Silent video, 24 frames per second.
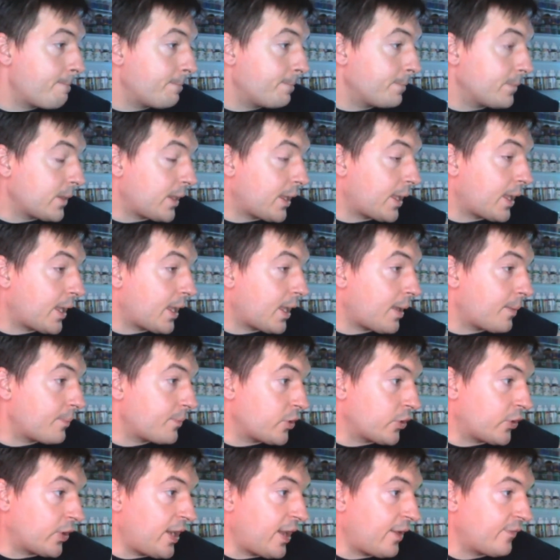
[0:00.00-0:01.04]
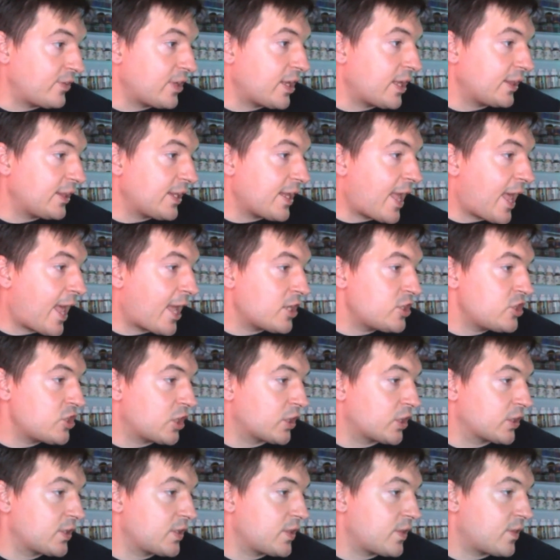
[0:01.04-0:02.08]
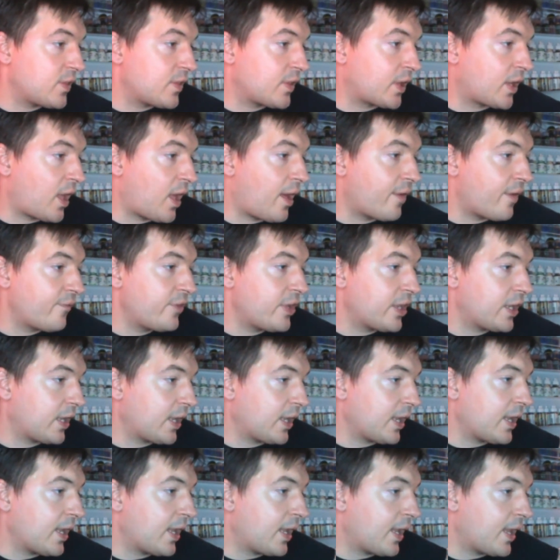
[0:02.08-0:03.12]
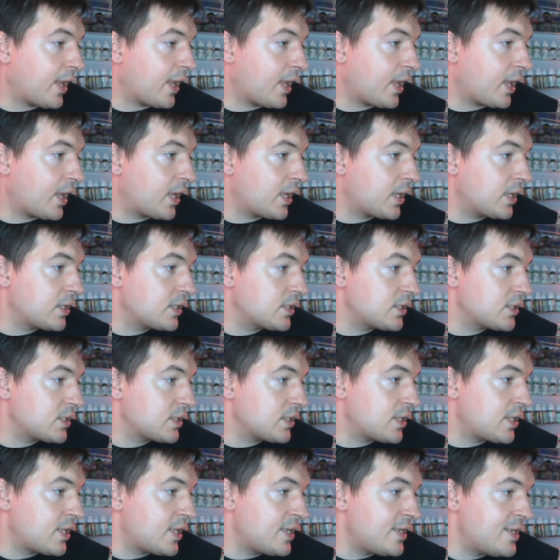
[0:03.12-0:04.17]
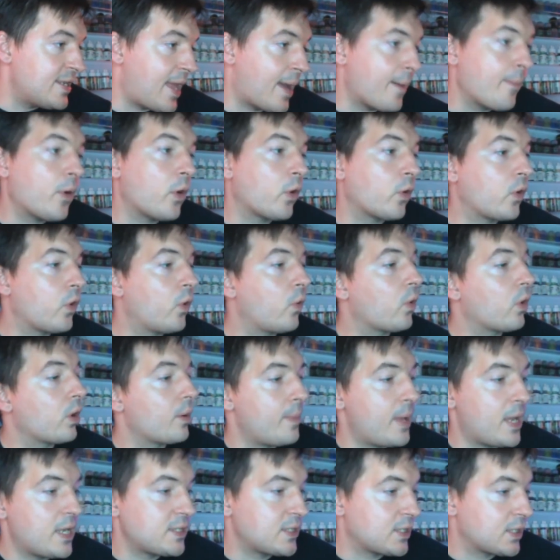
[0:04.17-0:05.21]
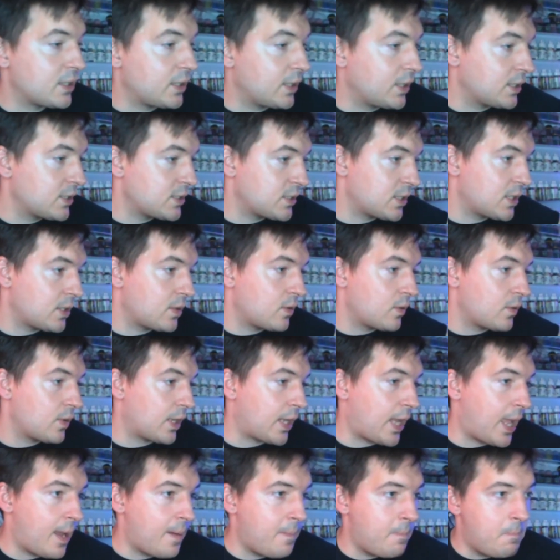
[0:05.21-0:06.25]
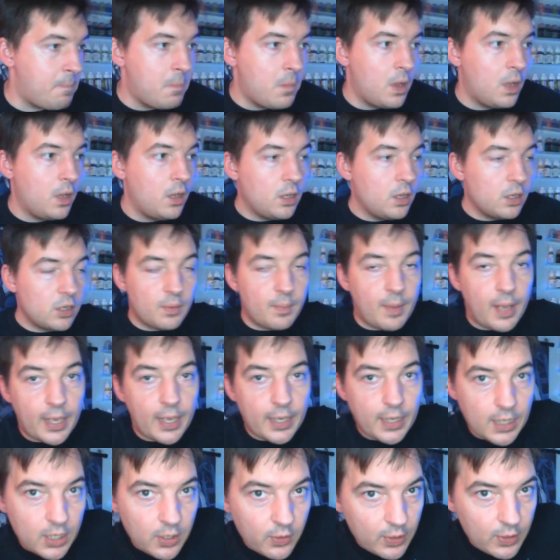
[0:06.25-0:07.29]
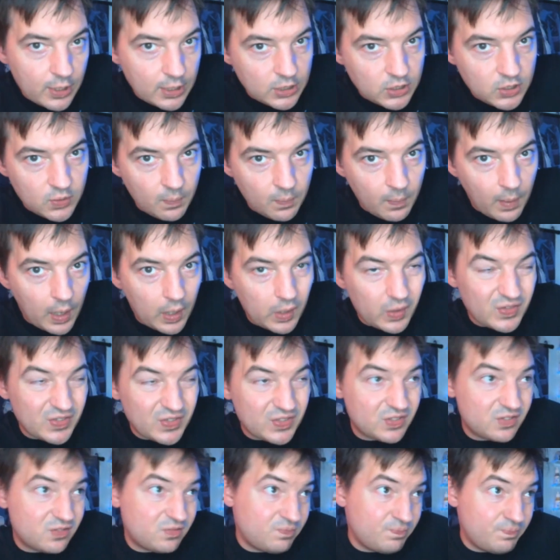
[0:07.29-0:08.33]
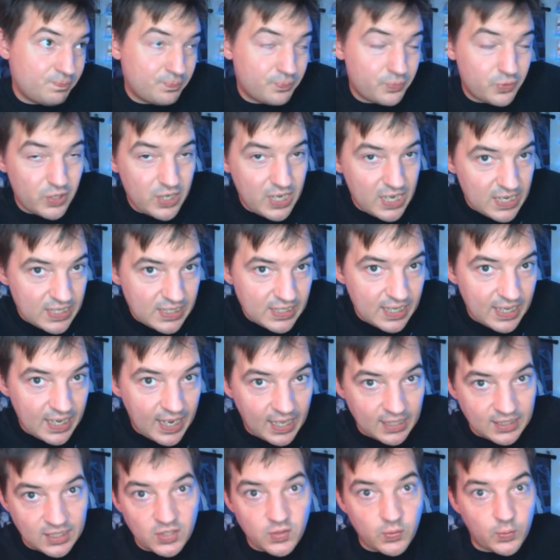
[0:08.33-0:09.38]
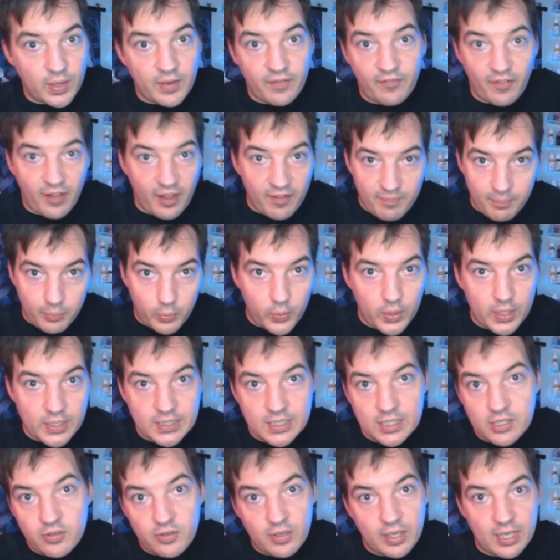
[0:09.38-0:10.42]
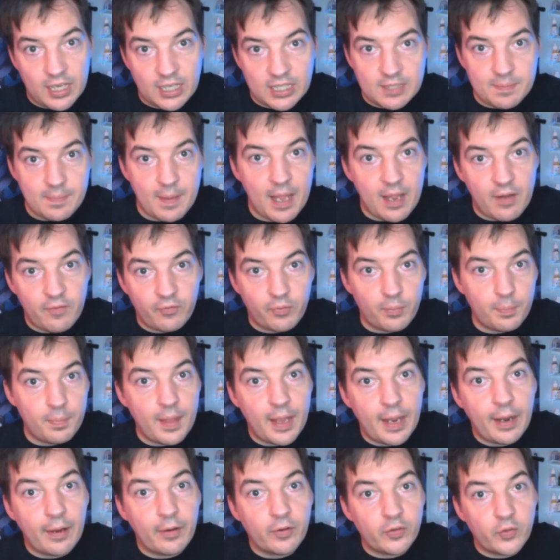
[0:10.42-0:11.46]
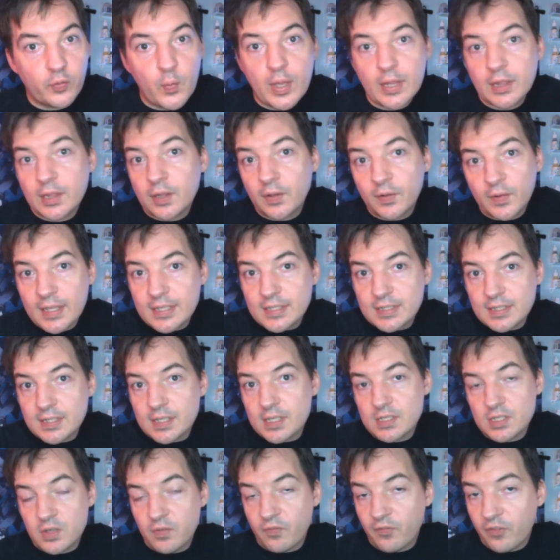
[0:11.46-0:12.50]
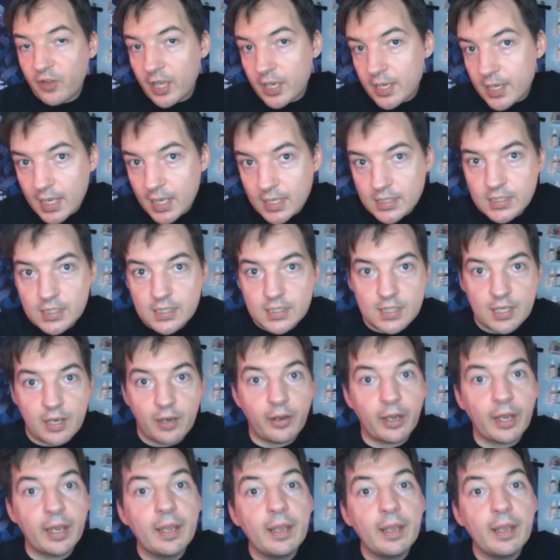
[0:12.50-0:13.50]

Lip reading: you're going to have to get the Adjunct, the Kovnik, and the Demo Corps, basically. So again, you're buying a unit and 2 models. Pretty easy to get to 25 points, and you can expand from there, tweak the list as you find necessary.